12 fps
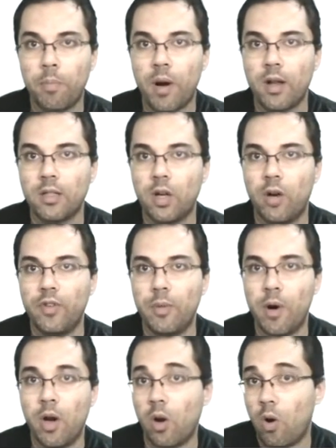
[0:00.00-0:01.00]
part of the
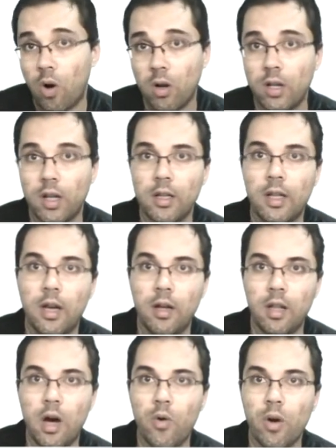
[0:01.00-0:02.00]
body or the
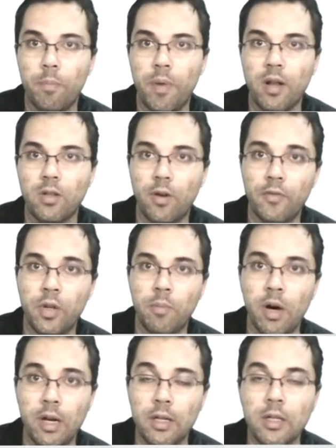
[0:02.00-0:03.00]
lower part of the
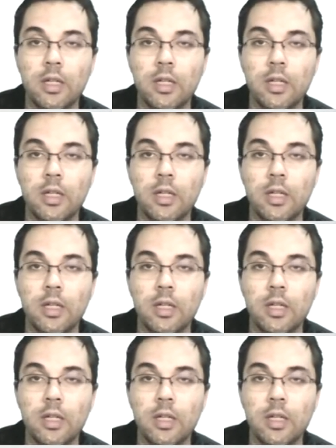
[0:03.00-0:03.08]
body,